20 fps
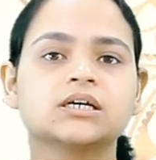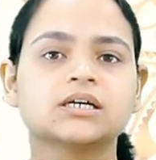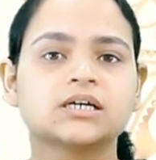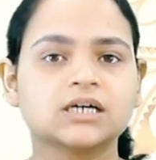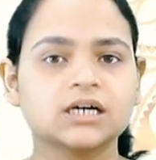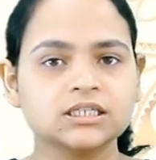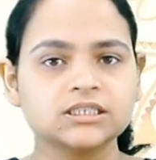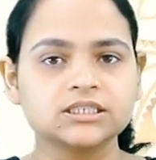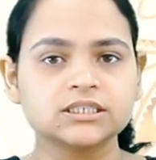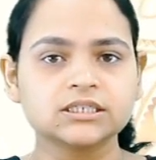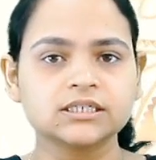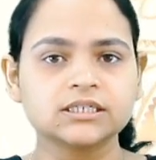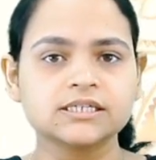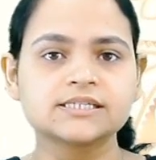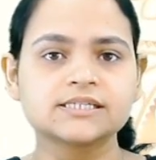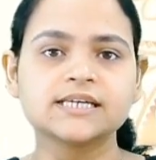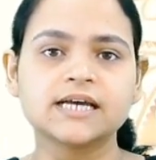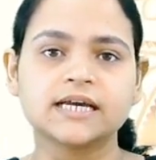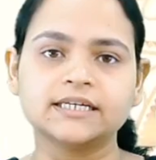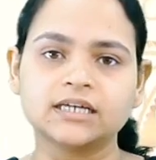Culture
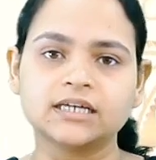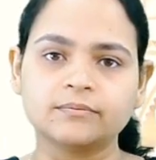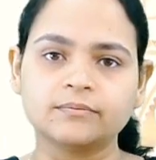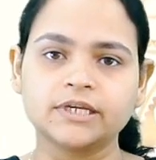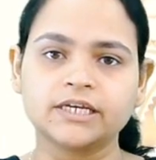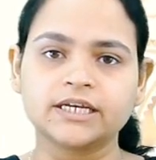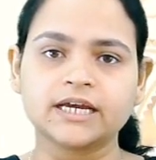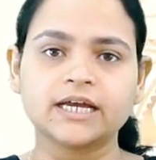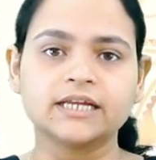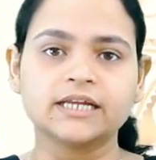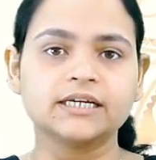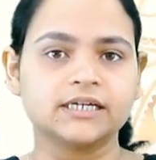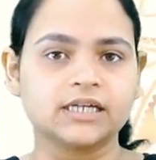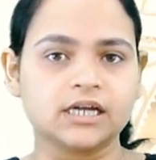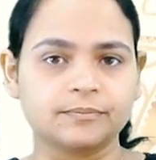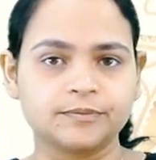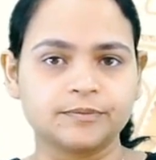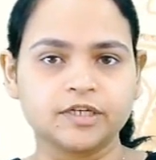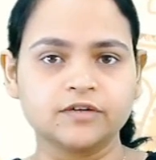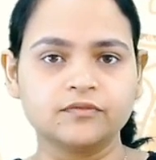is dynamic and
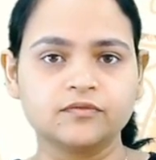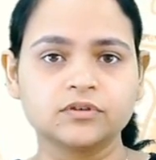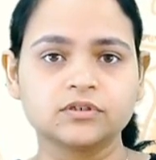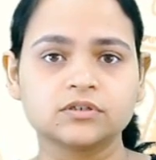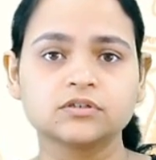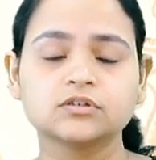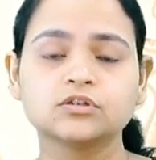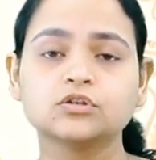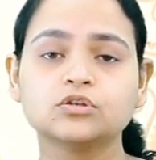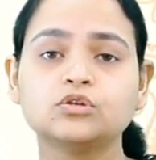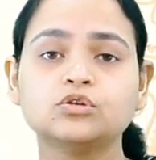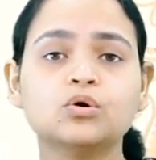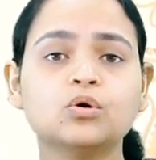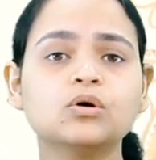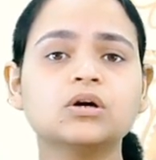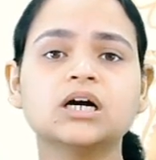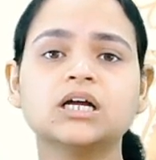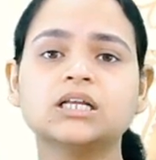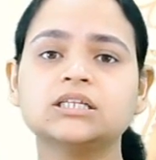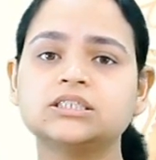adaptive. No
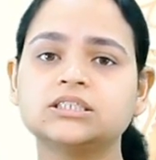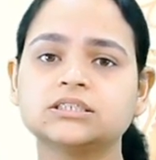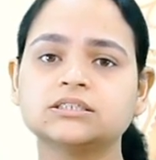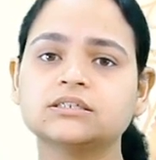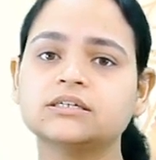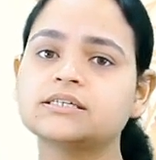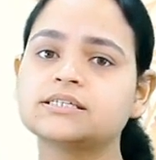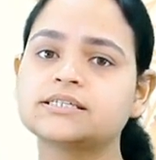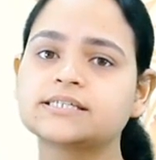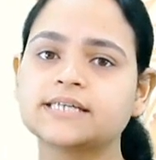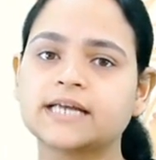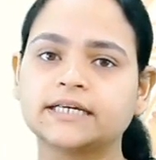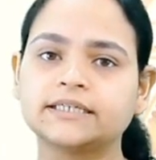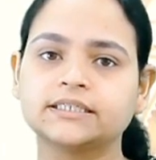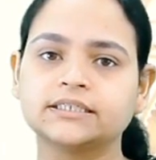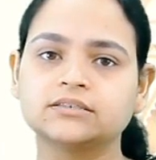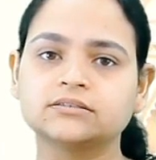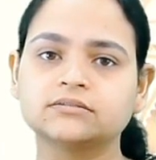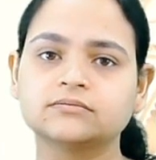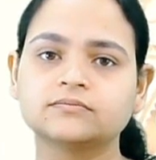culture is
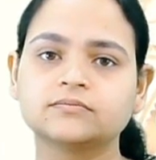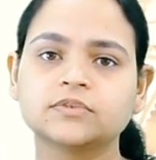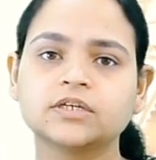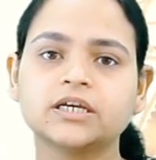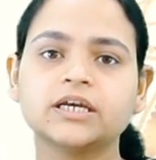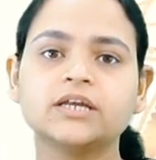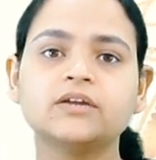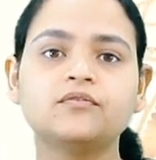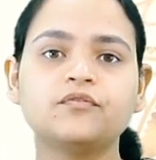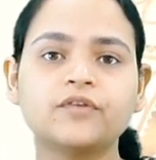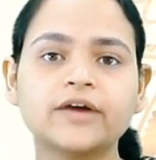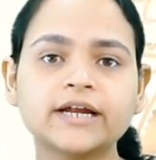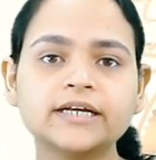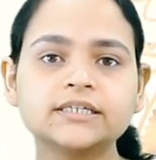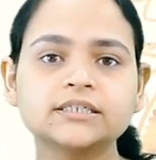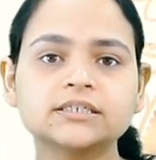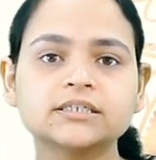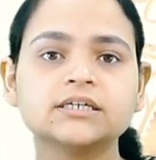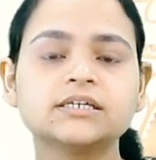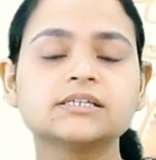static. In
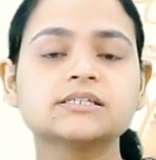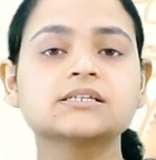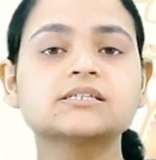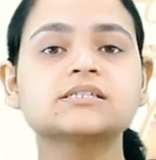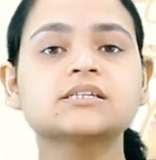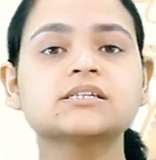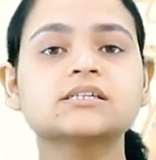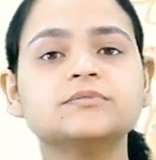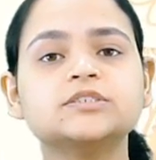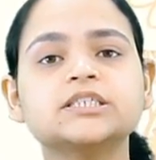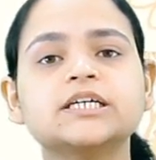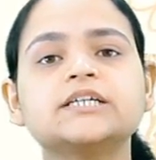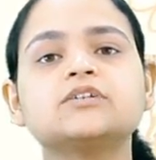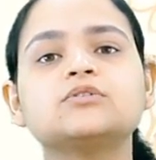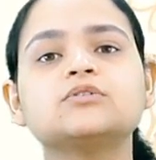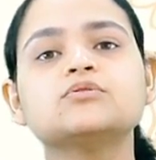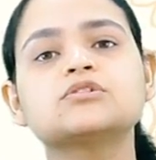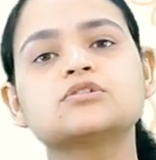fact, it is a subject to